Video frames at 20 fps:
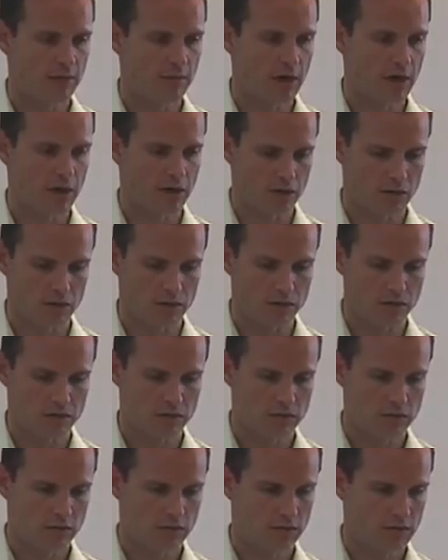model,
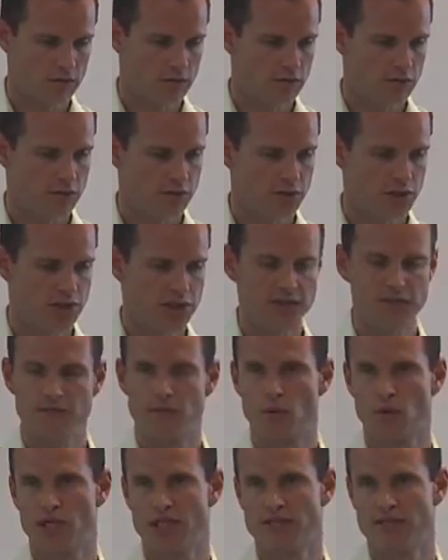
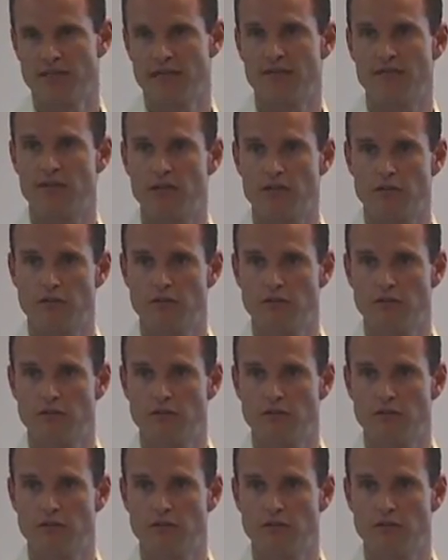G47.